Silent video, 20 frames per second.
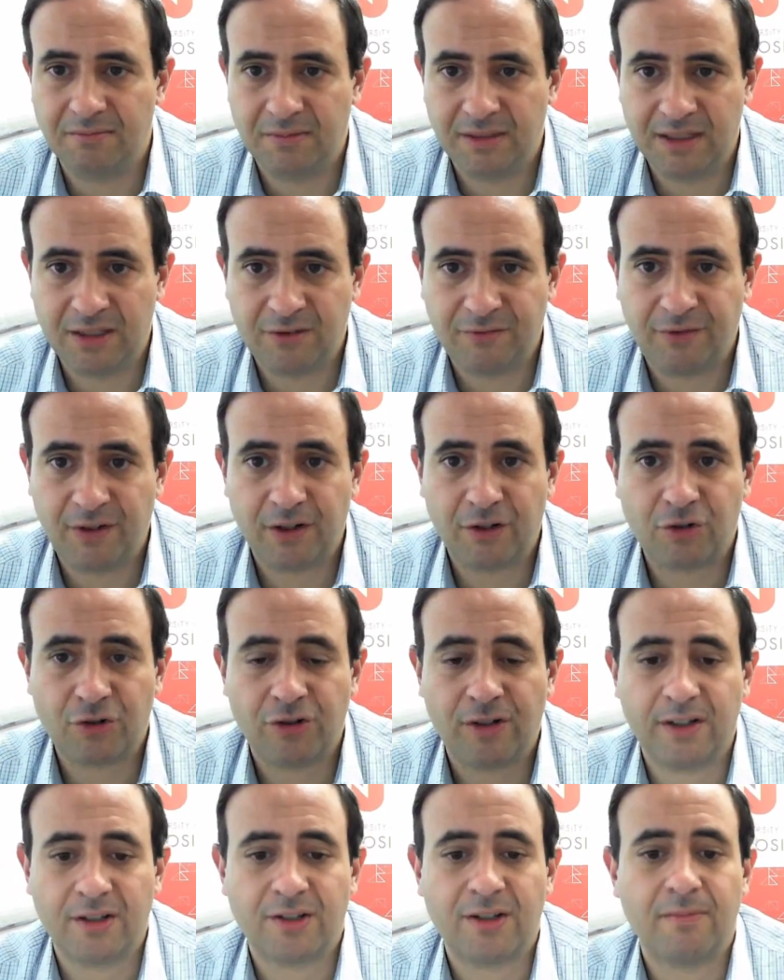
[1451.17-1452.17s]
It's
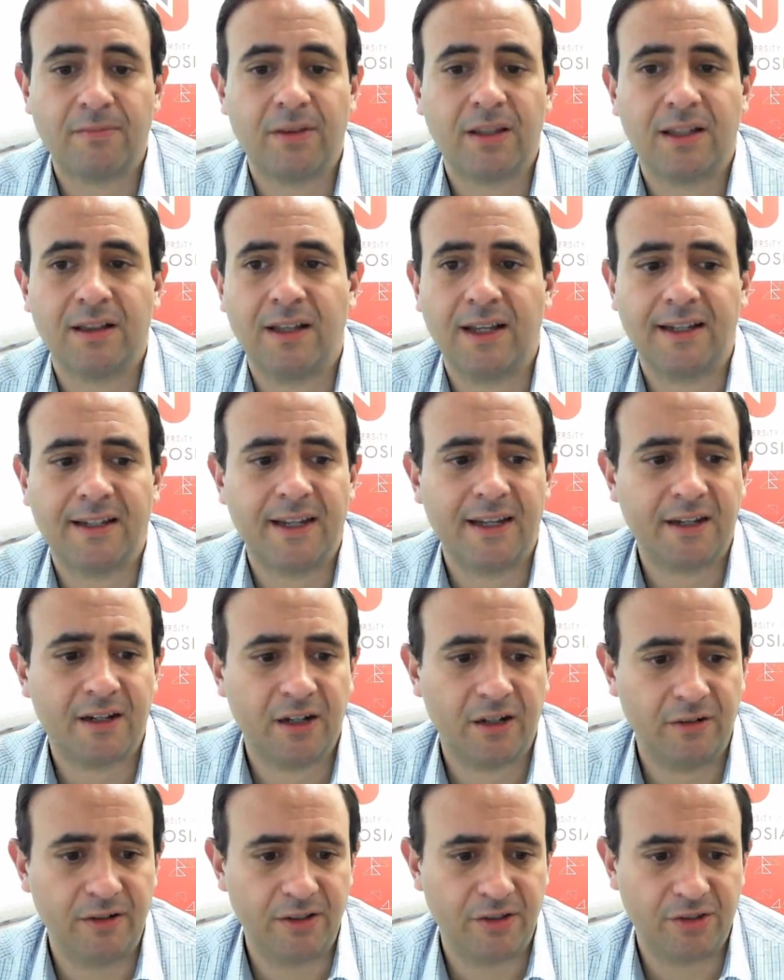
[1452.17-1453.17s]
functioning something like a
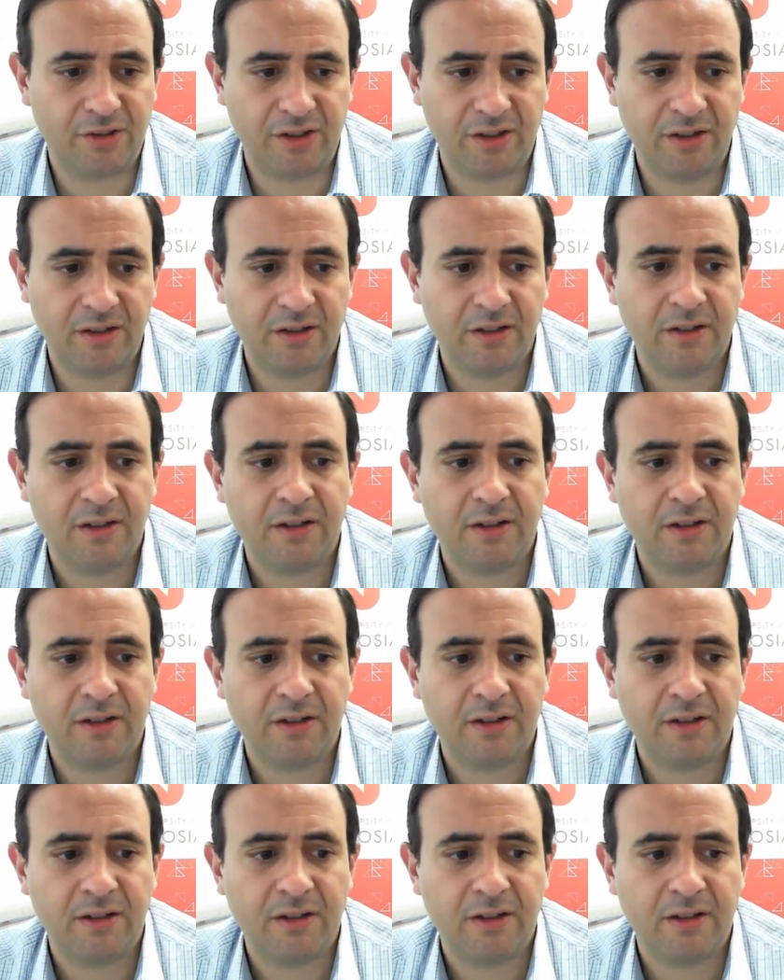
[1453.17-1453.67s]
currency.